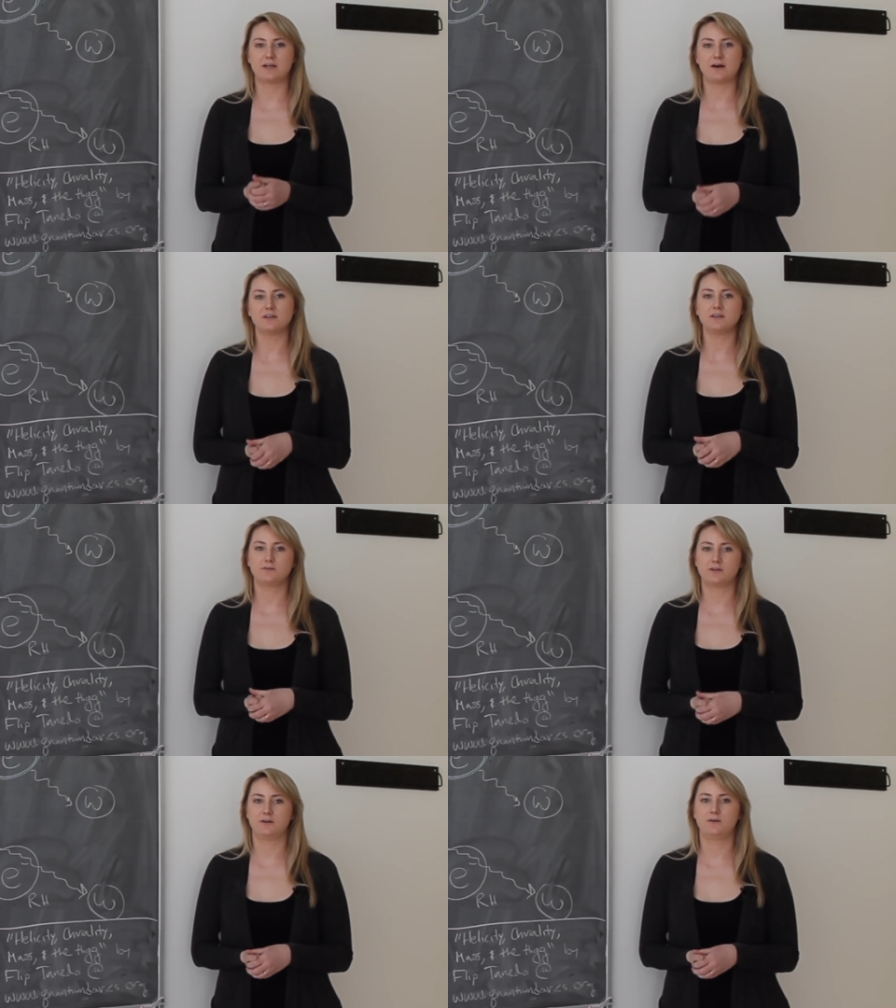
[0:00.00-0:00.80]
now that
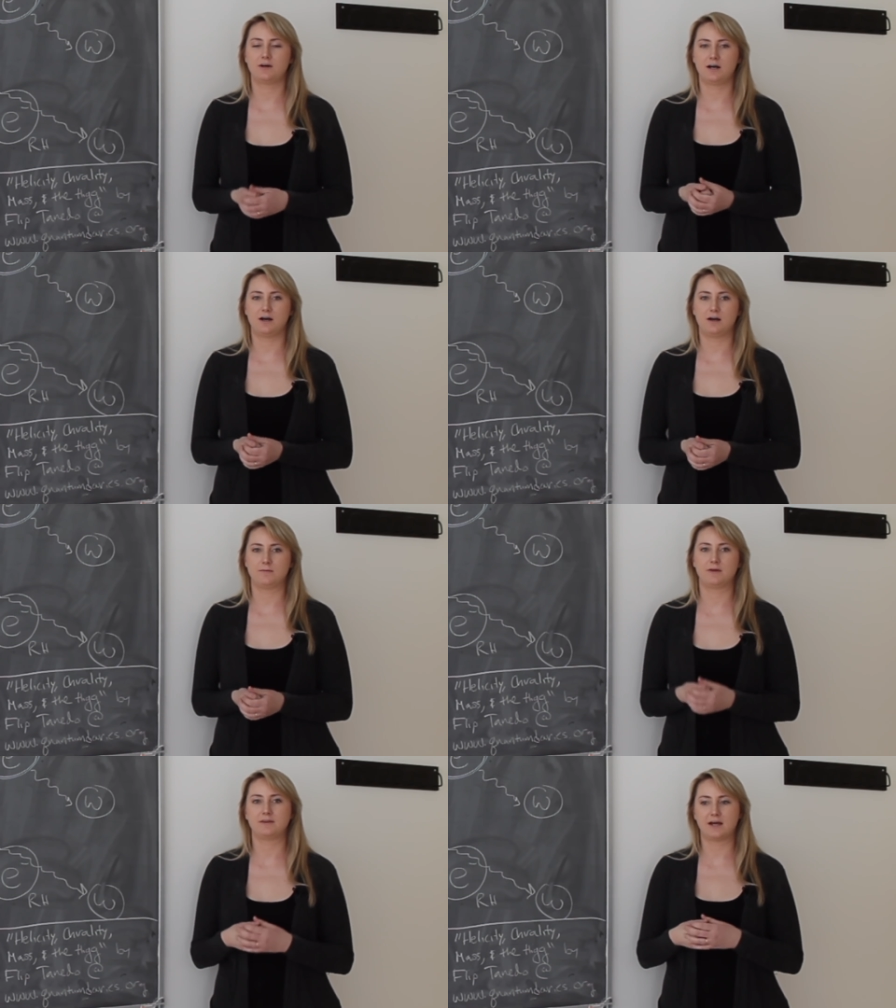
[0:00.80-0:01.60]
you know
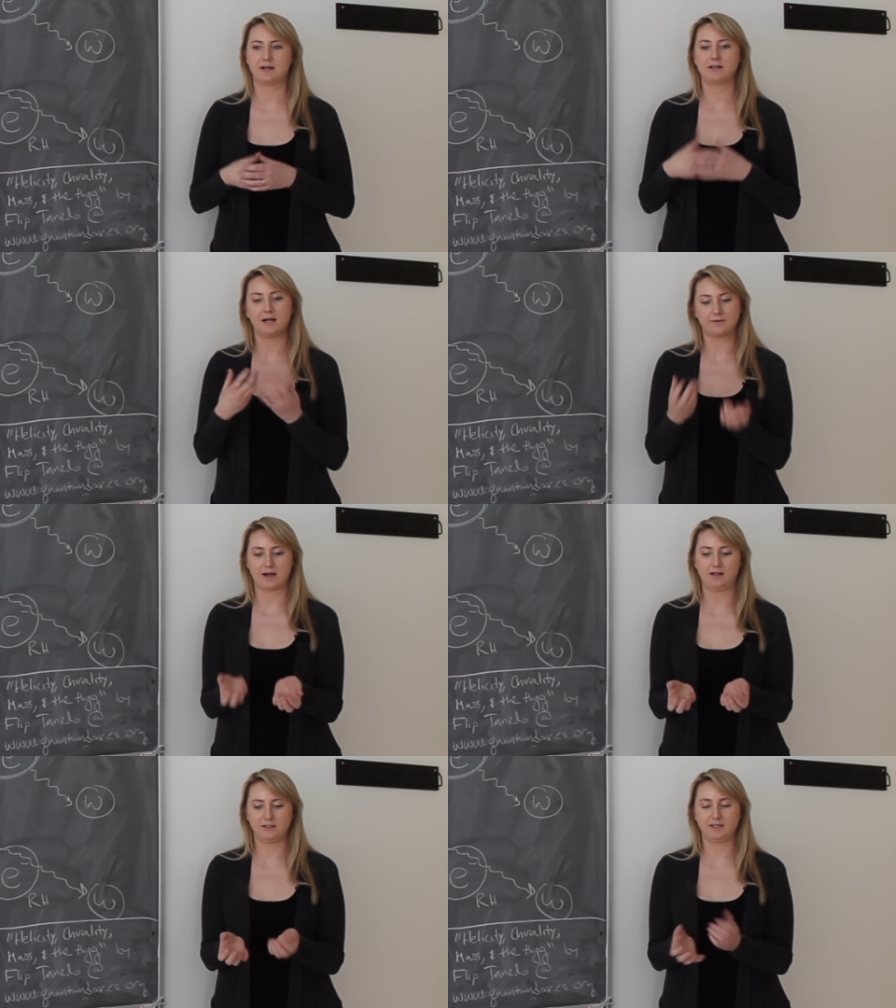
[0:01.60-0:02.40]
um, that
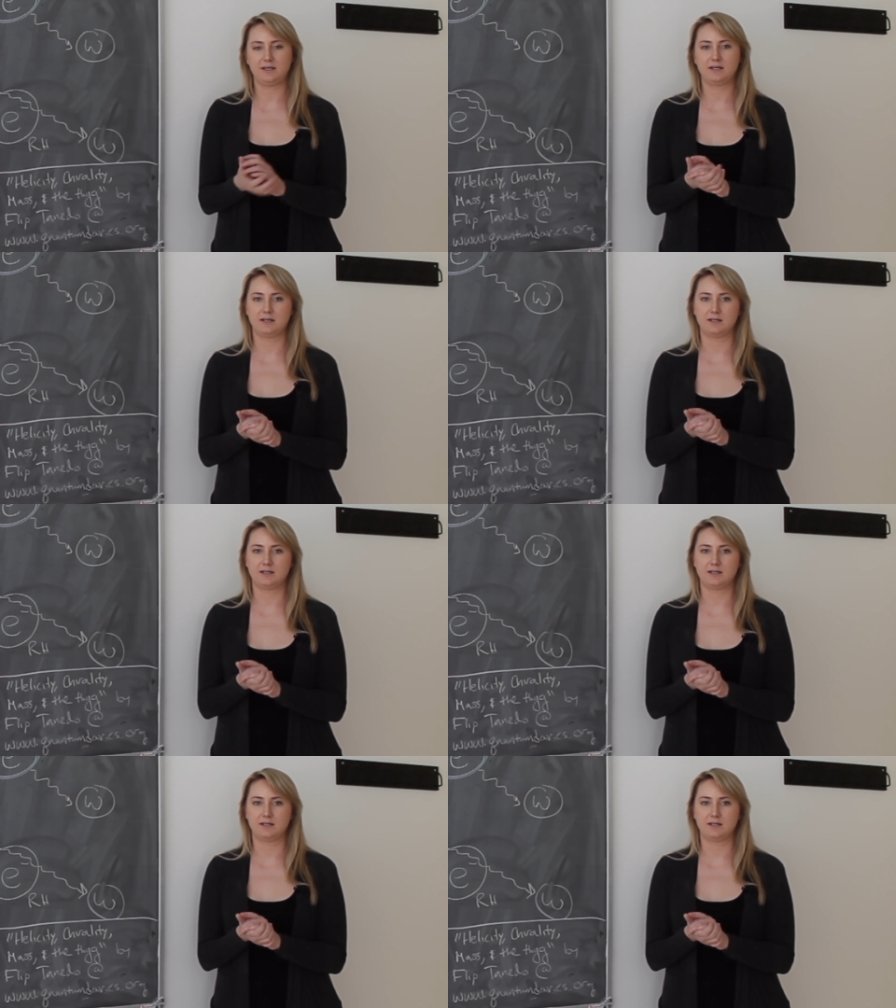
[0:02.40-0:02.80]
chirality